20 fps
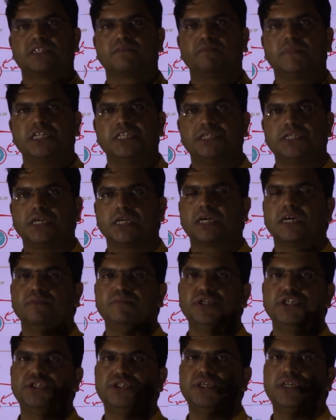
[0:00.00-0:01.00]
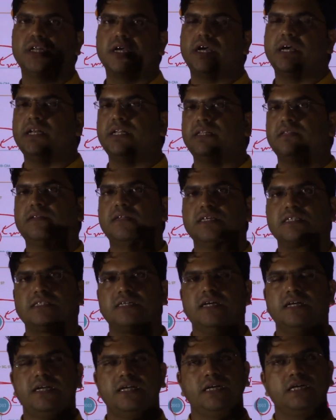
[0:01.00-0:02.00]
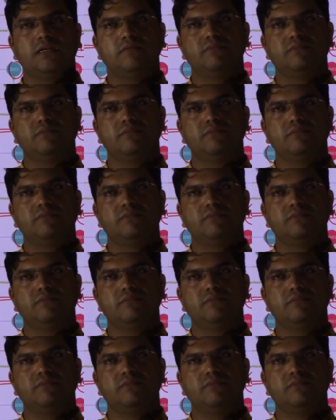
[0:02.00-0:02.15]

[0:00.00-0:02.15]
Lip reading: Mandal Commission and Indira Sahni